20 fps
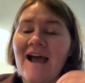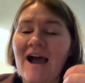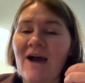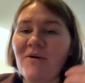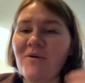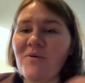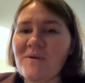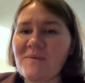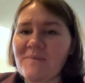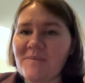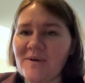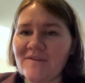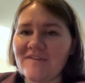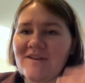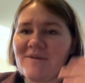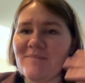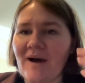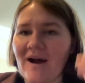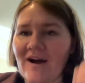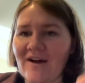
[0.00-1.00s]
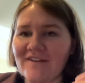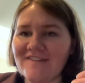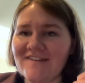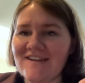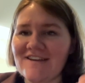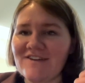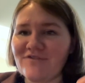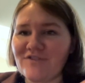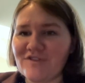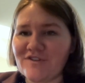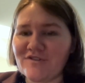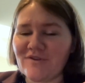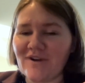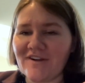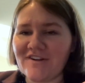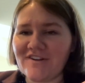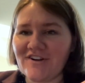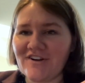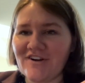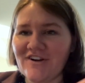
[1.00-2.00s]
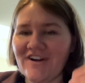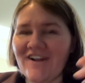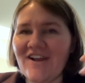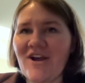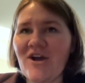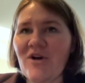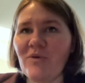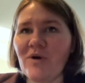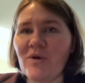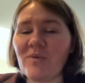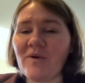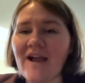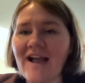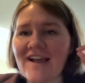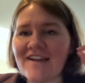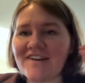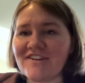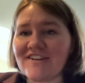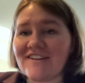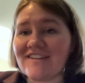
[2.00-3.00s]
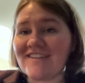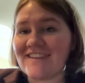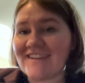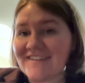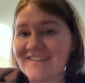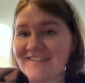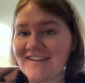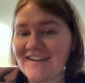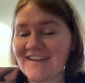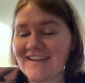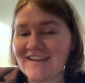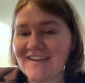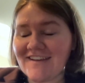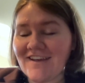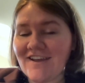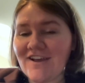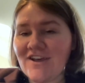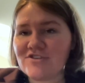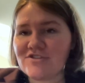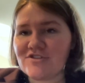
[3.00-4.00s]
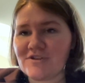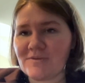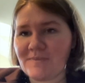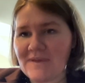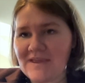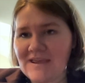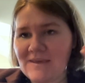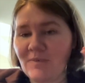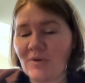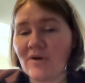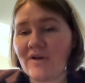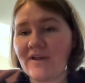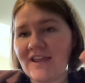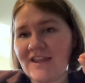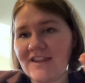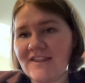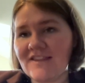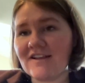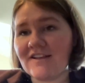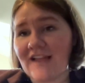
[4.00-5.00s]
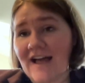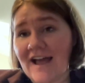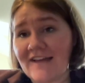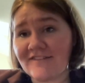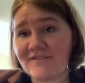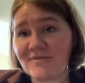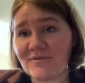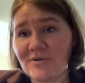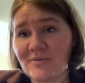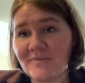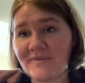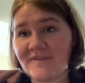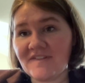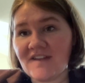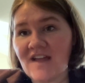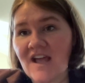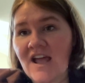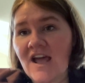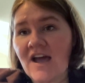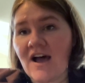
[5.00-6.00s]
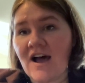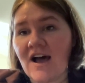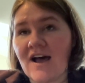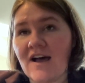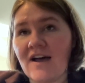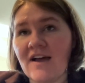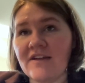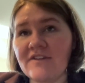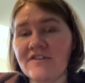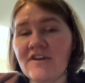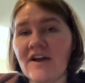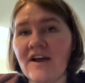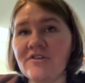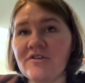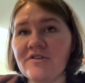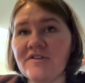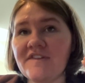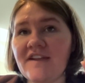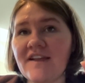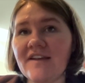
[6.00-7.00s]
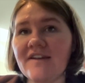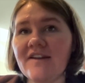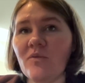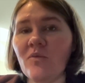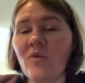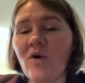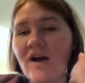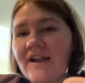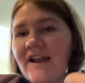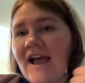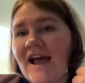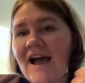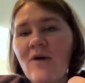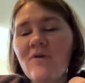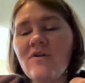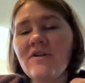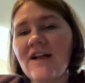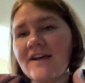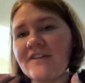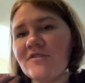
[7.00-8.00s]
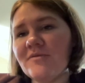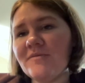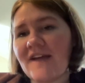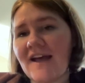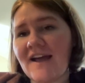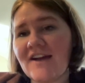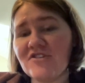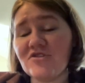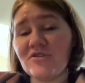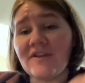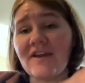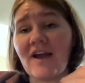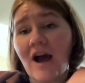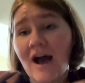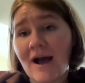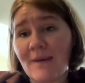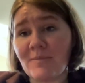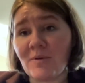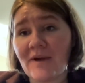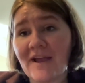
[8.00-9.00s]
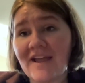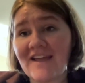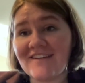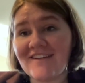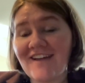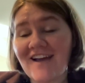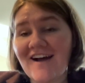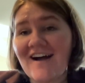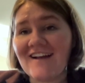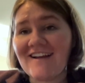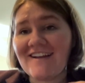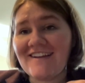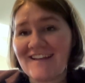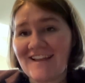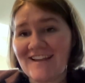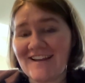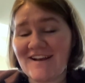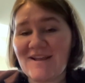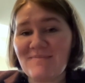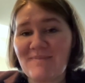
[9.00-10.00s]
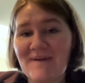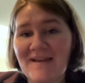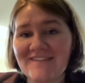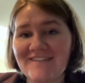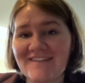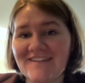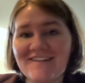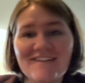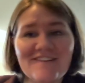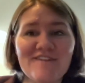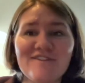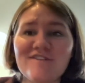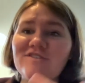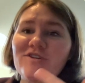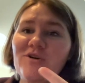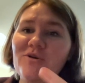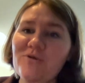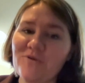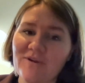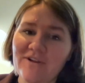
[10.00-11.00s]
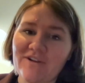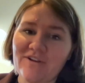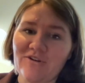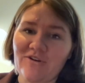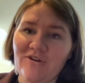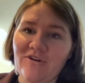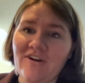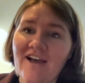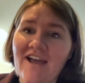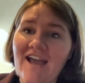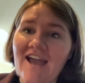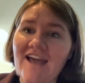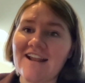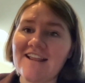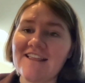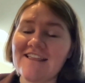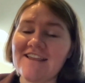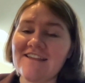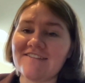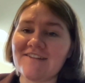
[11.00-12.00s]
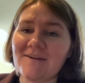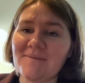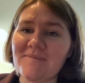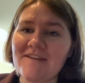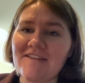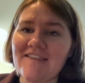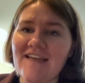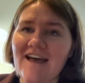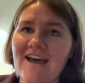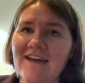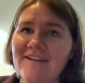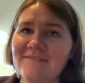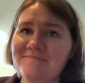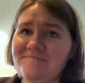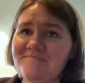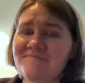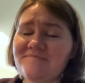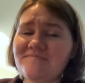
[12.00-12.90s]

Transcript: how are we building policy infrastructure where we're actually listening to the people in the classrooms uh, to understand one how classrooms actually operate on a day-to-day basis this is so critical and i think something that